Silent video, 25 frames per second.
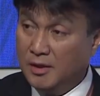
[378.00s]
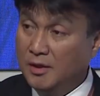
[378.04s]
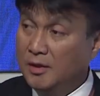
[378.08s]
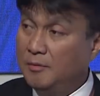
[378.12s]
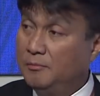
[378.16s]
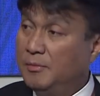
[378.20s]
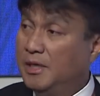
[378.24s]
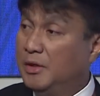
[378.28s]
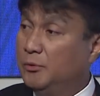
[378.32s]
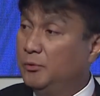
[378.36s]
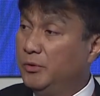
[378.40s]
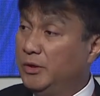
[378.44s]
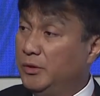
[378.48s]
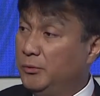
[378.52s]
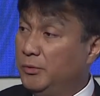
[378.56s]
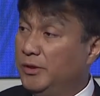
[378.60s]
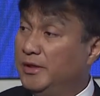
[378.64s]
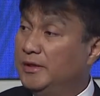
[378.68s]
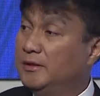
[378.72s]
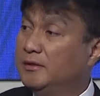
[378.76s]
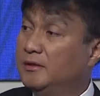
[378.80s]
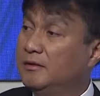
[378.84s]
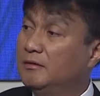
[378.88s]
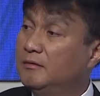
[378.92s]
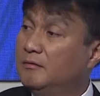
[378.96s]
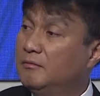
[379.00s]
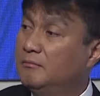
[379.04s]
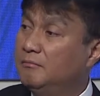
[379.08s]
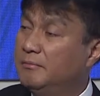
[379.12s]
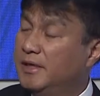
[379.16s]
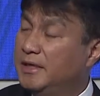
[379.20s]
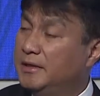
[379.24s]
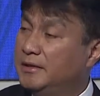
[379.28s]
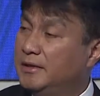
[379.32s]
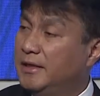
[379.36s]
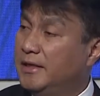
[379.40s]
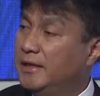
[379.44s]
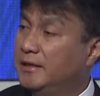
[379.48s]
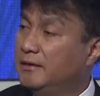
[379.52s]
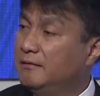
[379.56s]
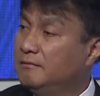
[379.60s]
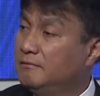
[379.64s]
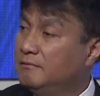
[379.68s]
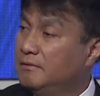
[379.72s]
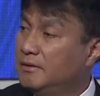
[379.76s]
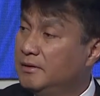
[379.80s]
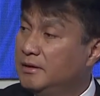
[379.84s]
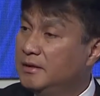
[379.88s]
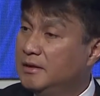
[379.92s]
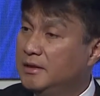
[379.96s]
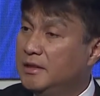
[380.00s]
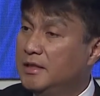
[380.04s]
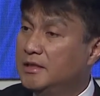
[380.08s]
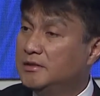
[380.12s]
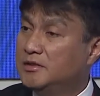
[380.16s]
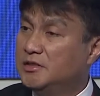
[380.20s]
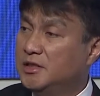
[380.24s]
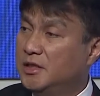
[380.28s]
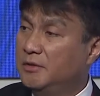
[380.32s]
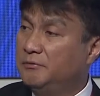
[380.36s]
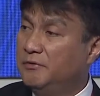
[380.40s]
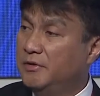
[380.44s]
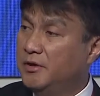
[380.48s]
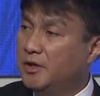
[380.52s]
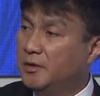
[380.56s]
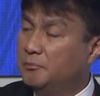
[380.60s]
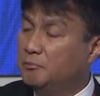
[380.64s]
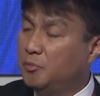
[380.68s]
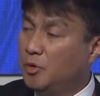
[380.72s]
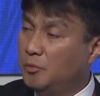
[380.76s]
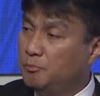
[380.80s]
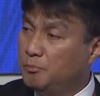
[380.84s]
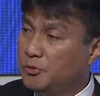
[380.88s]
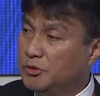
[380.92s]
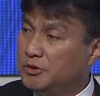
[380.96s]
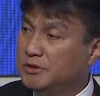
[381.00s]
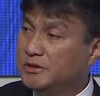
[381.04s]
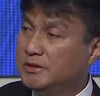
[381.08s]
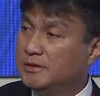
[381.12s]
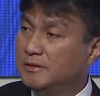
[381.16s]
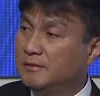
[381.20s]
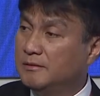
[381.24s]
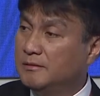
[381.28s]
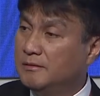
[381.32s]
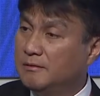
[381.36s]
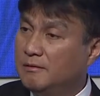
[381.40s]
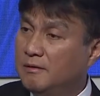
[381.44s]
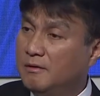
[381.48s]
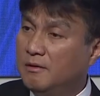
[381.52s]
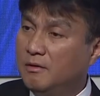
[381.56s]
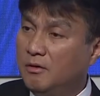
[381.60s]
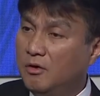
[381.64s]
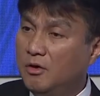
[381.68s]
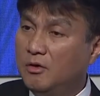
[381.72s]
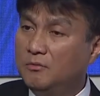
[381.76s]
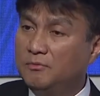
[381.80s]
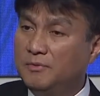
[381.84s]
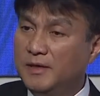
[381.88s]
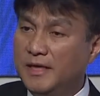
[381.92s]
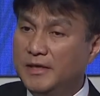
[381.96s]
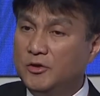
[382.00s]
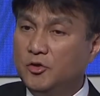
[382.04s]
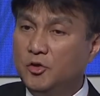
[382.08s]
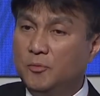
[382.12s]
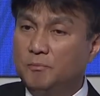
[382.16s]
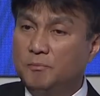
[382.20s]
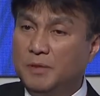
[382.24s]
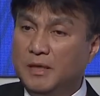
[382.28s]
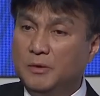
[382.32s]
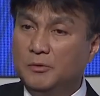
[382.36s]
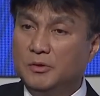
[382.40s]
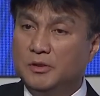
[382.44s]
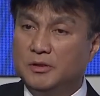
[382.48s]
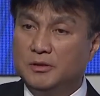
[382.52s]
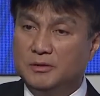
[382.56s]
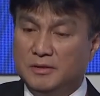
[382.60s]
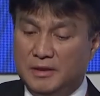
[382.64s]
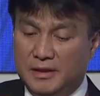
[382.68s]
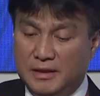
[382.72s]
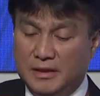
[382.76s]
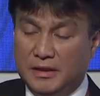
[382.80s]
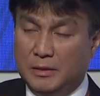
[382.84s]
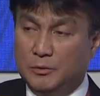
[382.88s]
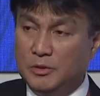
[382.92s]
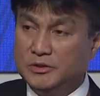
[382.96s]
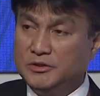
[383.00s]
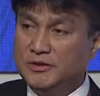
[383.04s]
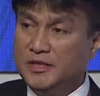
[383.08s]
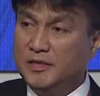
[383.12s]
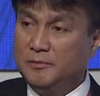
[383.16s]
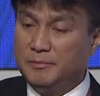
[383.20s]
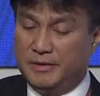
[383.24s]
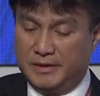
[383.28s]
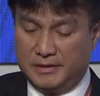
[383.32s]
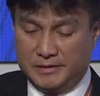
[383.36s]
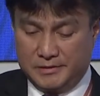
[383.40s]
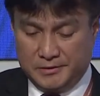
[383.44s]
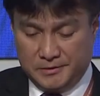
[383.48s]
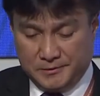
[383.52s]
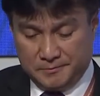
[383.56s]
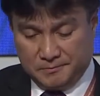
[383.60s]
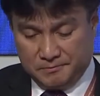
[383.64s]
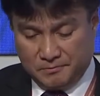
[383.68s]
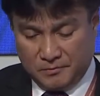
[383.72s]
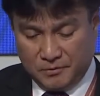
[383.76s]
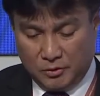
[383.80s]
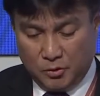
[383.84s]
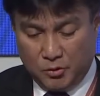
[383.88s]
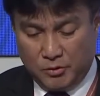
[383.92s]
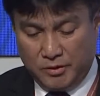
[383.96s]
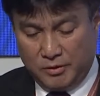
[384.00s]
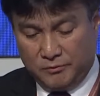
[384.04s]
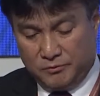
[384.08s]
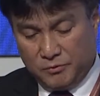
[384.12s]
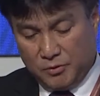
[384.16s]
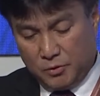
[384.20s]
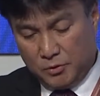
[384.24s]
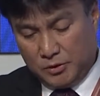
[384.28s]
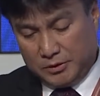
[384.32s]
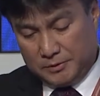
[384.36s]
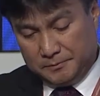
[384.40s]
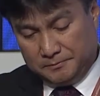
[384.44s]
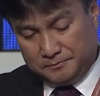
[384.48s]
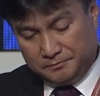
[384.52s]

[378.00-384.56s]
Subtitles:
But we will maintain a significant proportion of hydropower in our gen mix going forward.